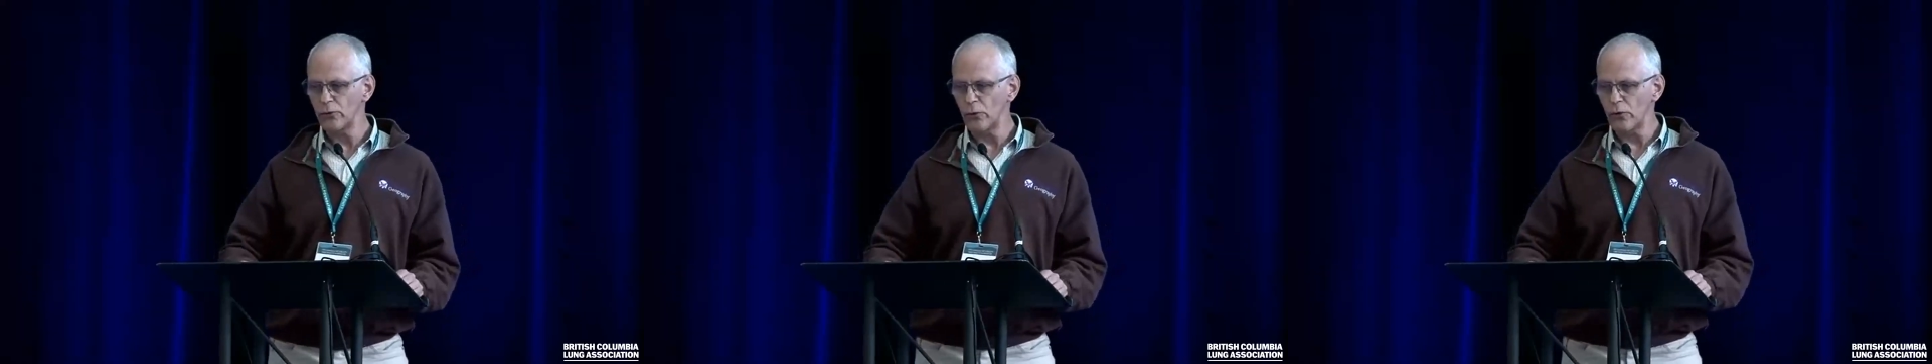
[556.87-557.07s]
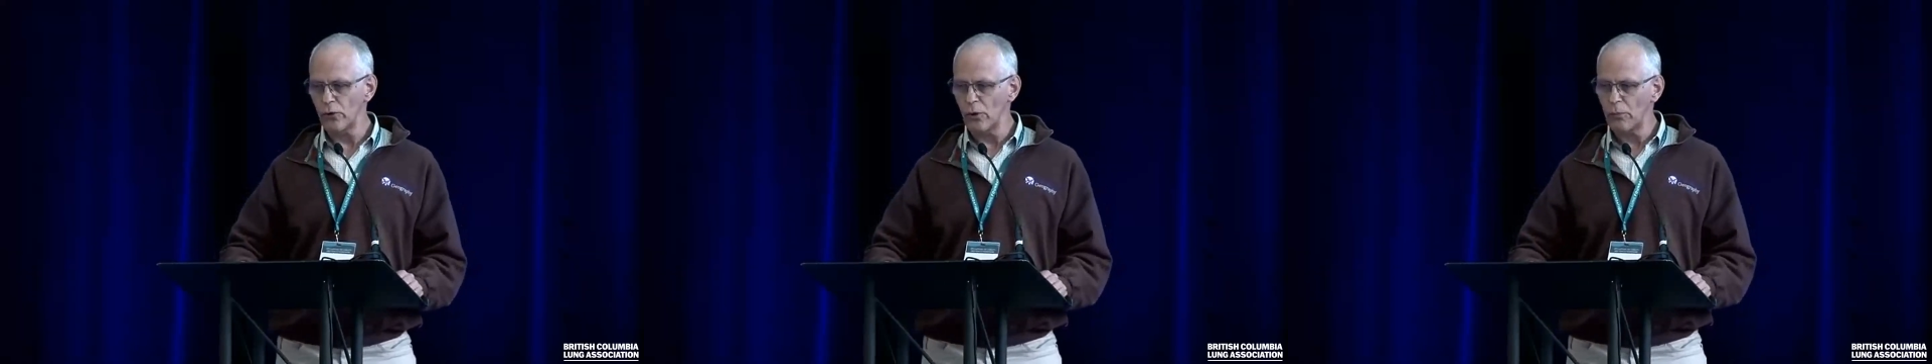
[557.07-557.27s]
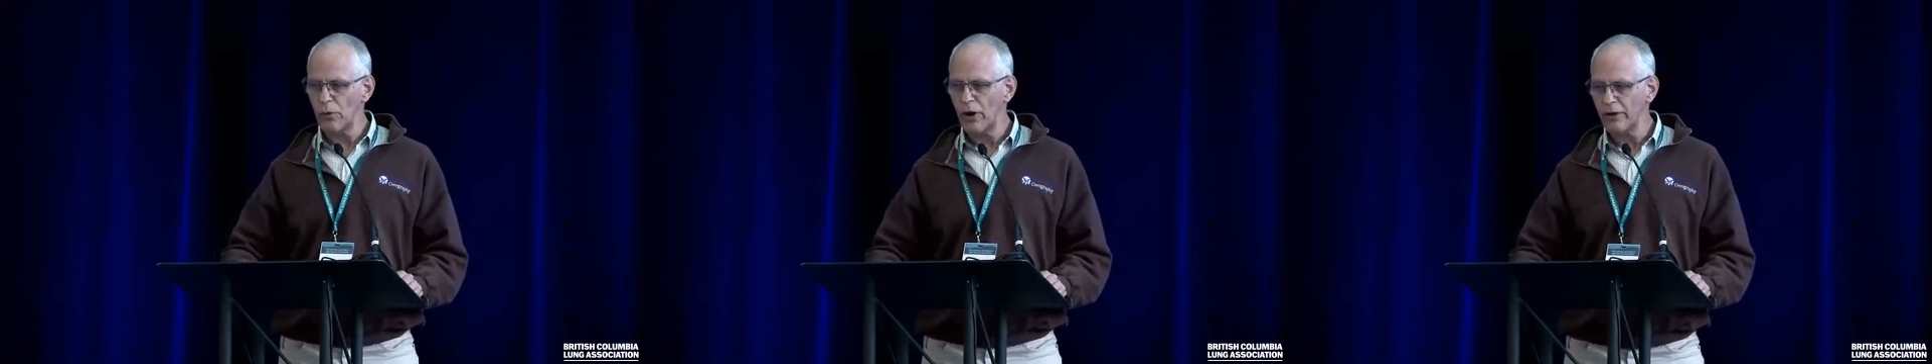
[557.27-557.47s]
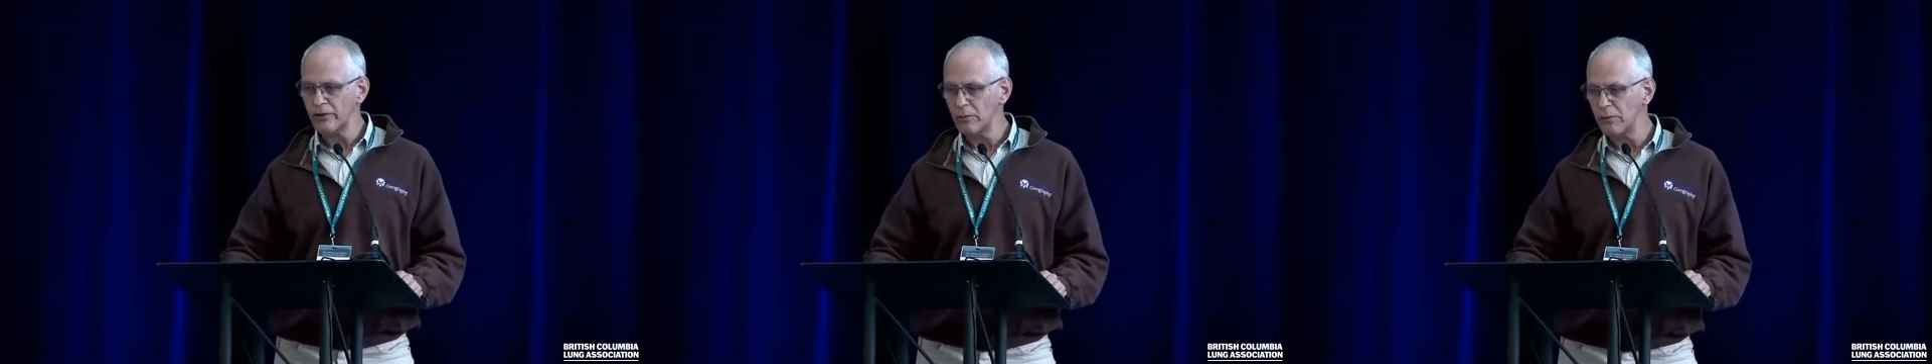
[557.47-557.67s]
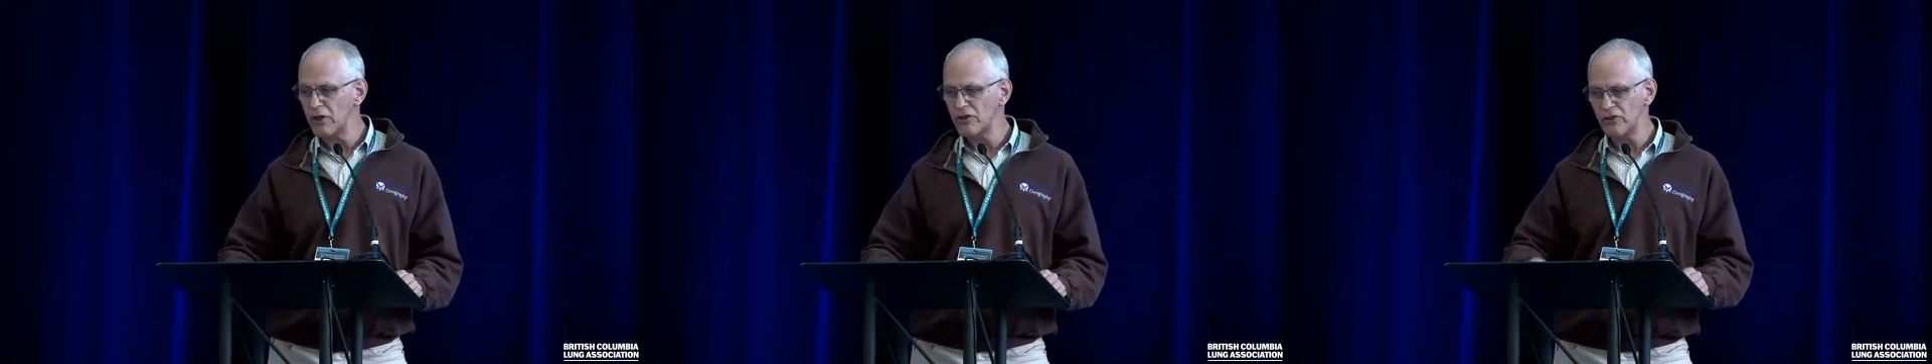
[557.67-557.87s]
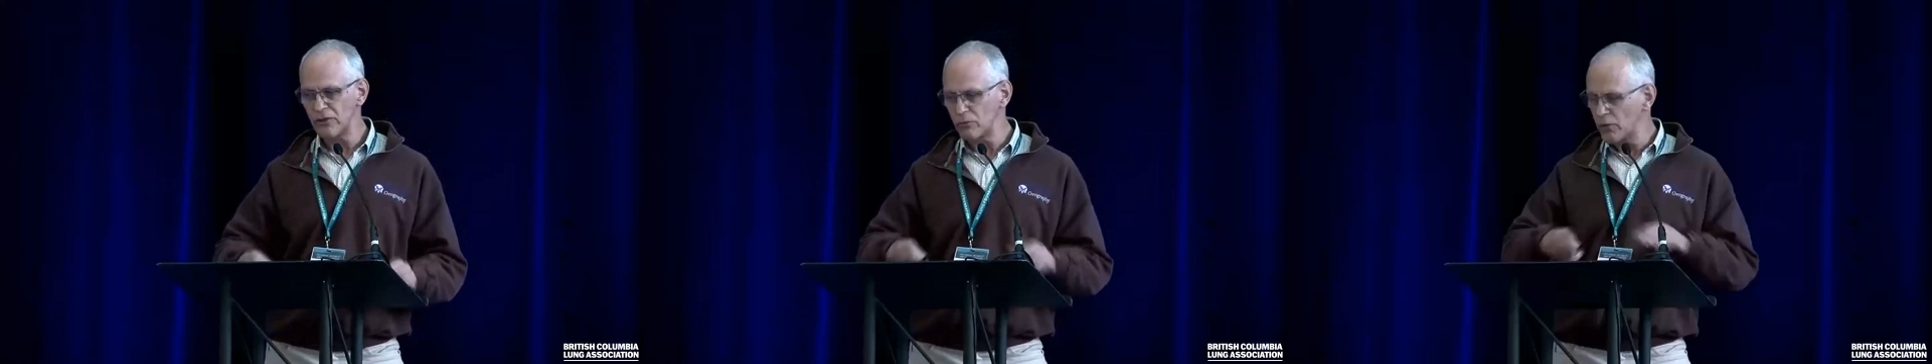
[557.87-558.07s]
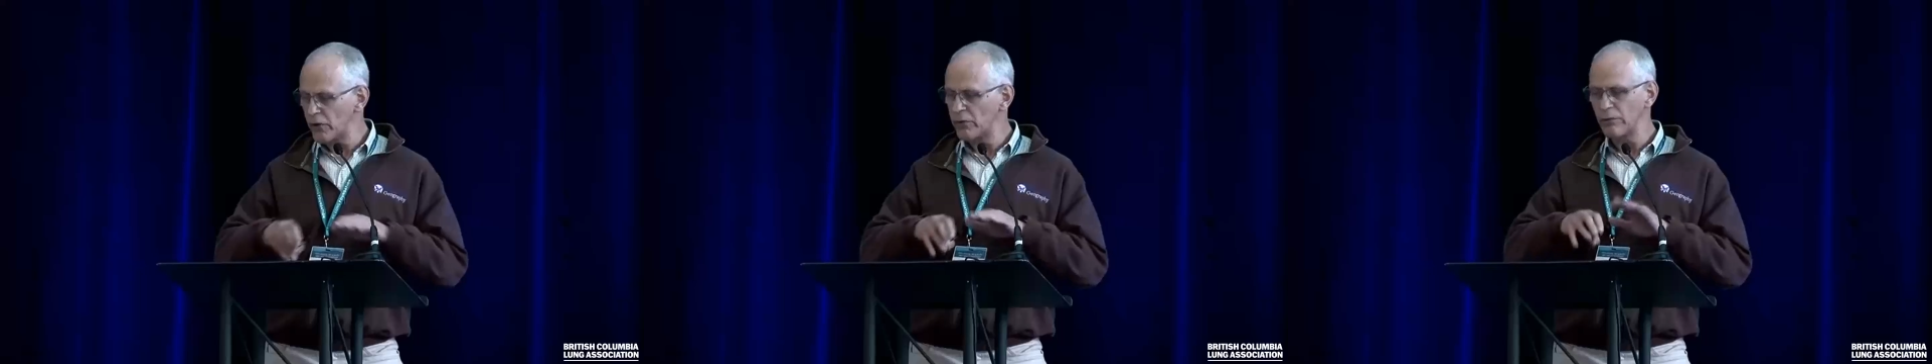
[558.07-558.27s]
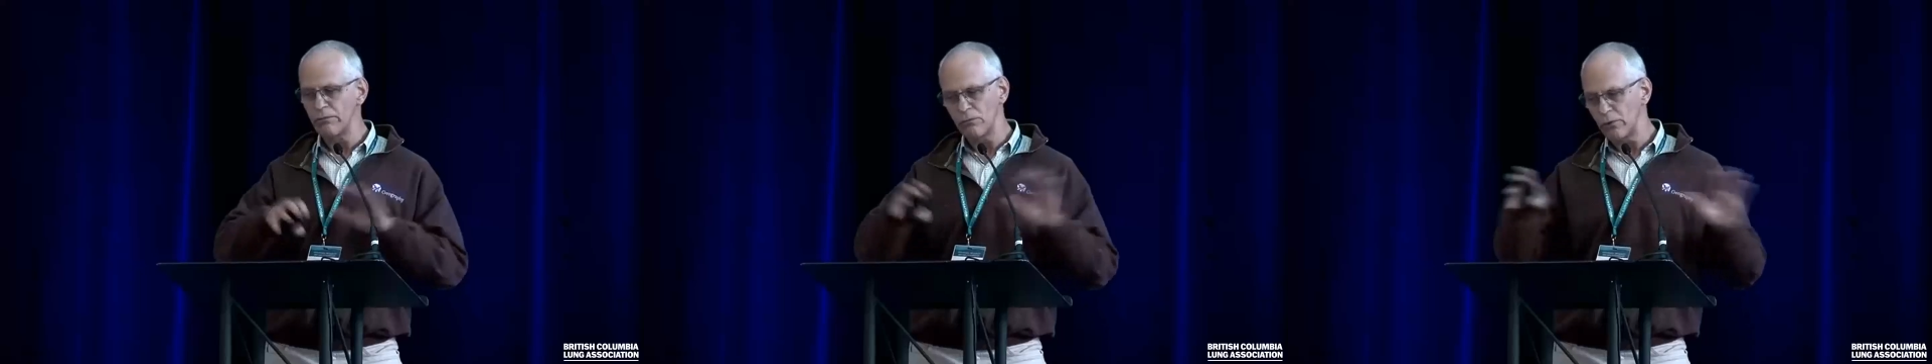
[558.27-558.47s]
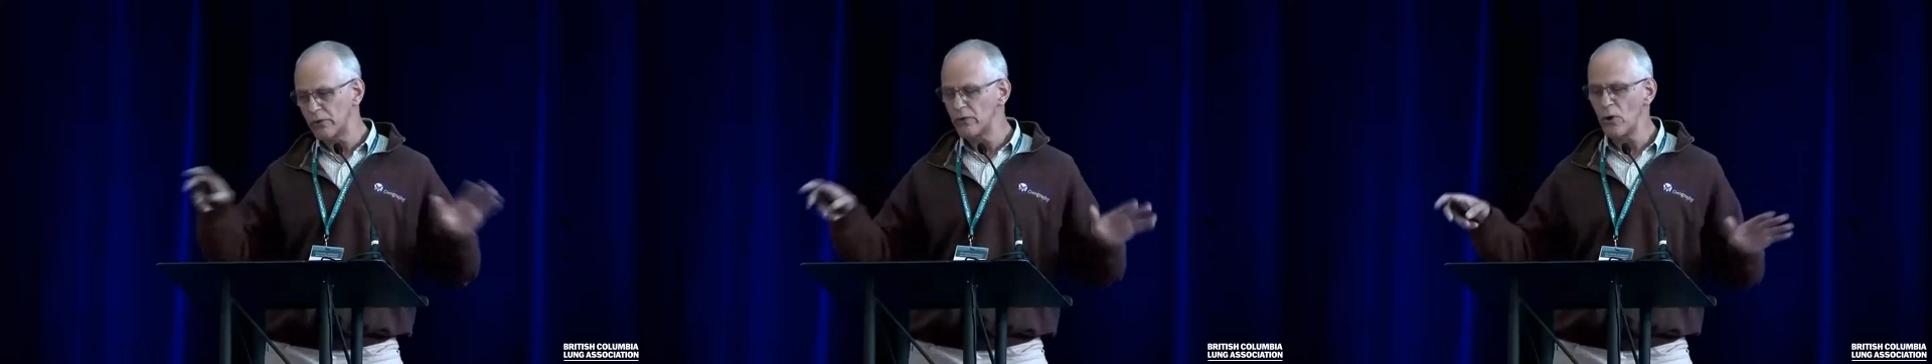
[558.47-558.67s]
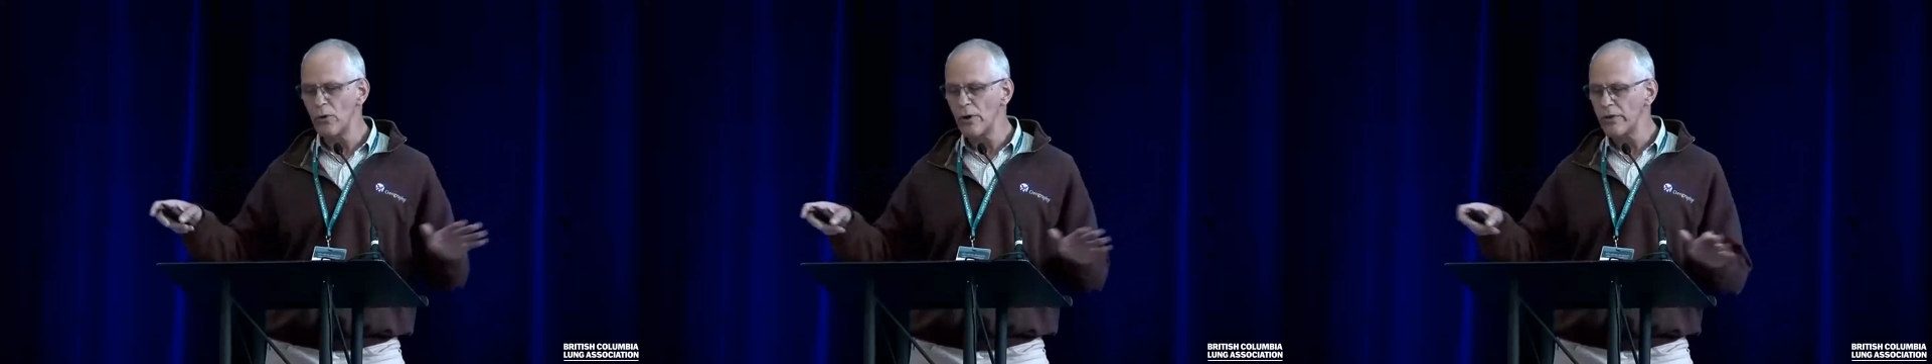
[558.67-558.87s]
order approximation
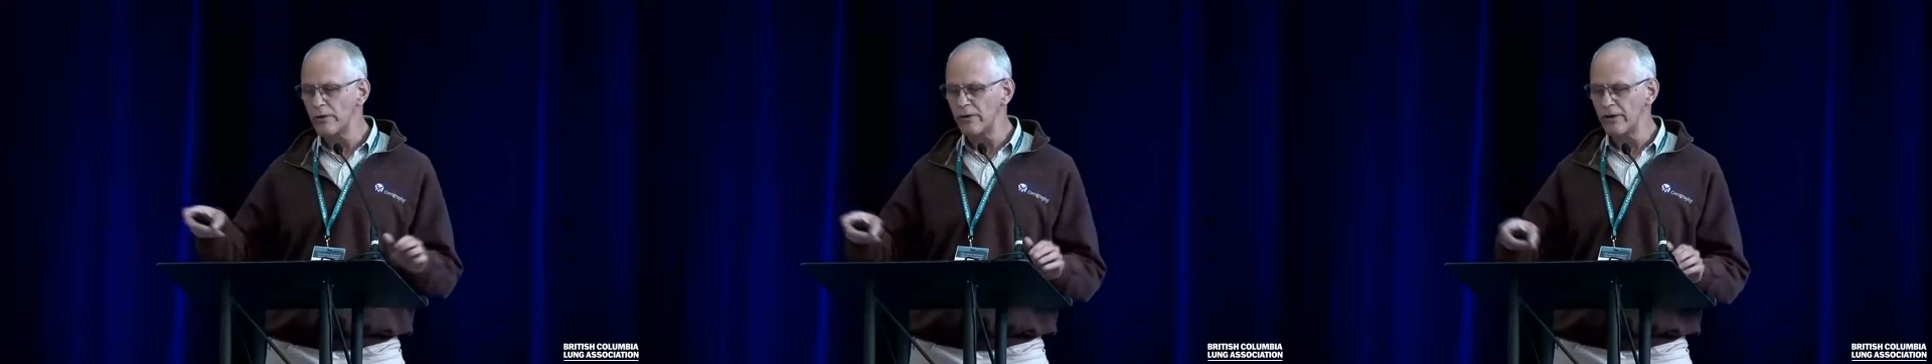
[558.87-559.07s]
with no other